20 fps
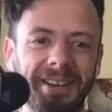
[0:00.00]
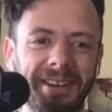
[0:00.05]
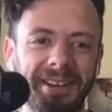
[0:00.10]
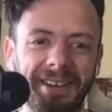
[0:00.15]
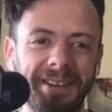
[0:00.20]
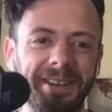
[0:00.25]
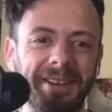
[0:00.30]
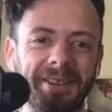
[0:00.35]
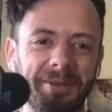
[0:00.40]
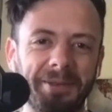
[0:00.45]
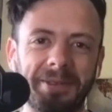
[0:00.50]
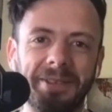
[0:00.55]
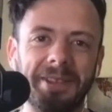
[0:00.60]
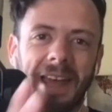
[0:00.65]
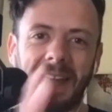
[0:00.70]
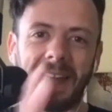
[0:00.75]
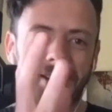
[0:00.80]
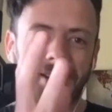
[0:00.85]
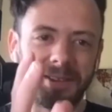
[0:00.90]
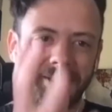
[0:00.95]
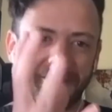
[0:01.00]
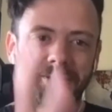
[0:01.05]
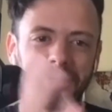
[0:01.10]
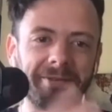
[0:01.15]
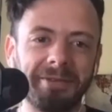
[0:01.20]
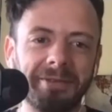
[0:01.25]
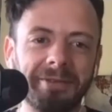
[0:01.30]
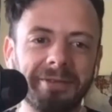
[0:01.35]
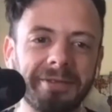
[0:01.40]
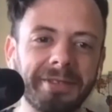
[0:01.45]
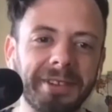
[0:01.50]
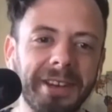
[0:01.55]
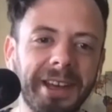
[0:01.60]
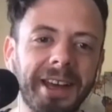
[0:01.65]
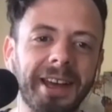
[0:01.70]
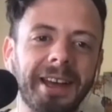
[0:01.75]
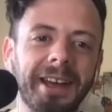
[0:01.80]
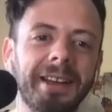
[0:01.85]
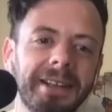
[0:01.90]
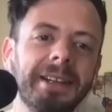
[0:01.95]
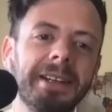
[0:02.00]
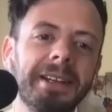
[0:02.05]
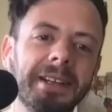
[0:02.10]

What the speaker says: No, then rises. Yeah.